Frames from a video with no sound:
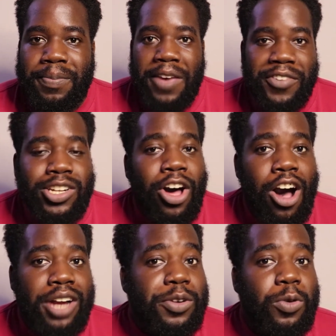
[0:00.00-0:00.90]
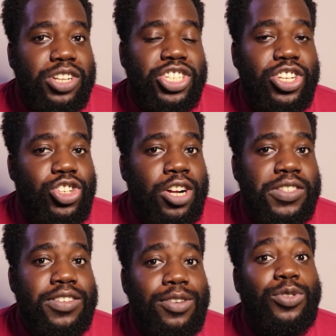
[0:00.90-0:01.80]
I felt hotter watching Jon
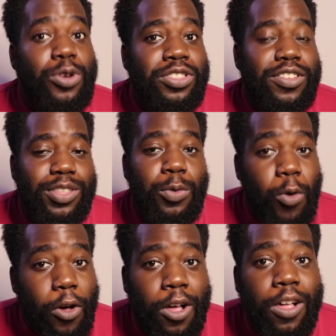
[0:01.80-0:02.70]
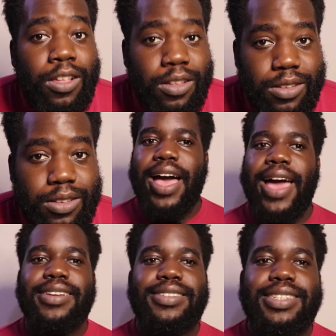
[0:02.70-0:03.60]
Snow north of the wall.
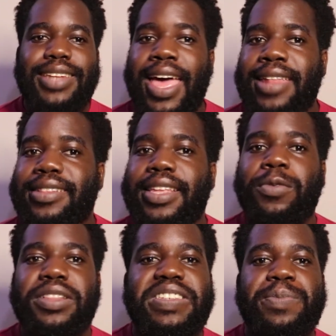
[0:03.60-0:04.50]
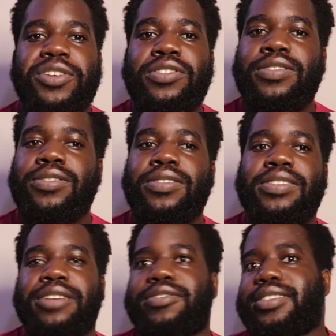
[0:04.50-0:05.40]
I understand that they wear these special
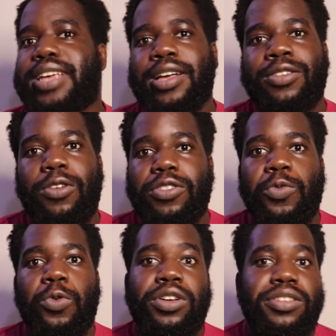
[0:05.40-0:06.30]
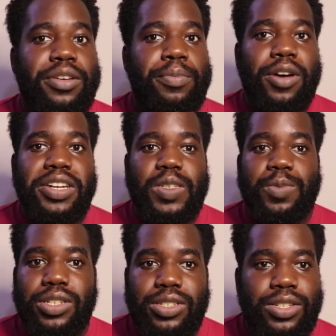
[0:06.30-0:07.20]
suits that recycle all the water their bodies
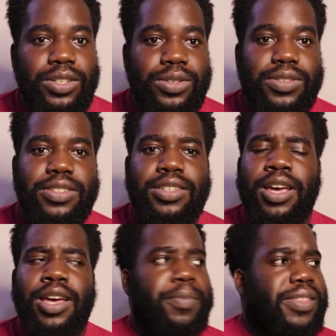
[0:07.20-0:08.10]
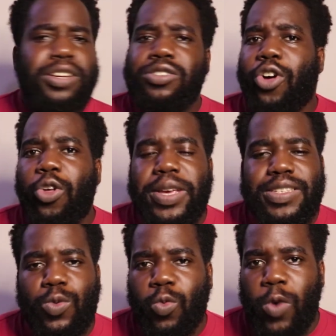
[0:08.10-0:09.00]
produce, but they don't
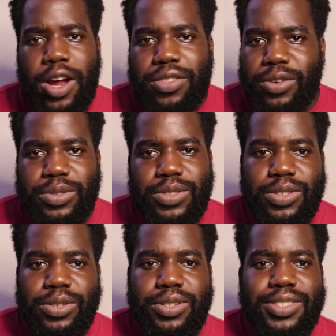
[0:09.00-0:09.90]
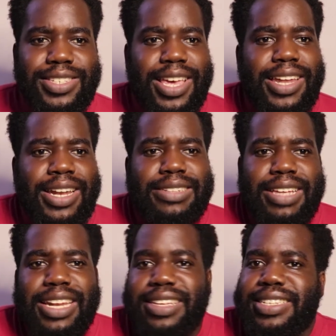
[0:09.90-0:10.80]
always wear those suits. Can
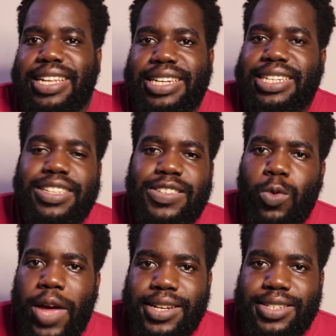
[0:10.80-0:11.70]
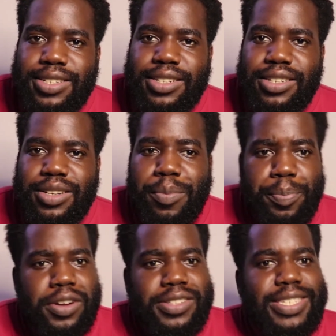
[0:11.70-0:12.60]
I see a little sweat?
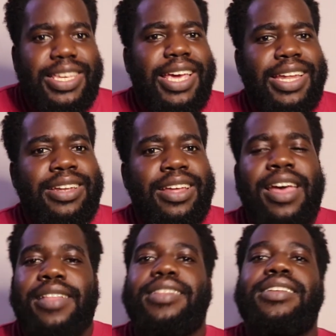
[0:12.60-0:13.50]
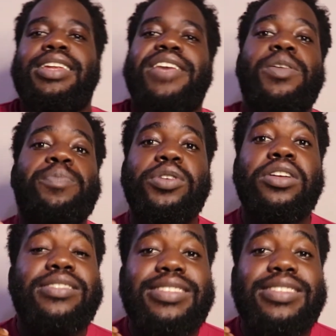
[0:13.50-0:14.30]
Burnt skin? They didn't even put on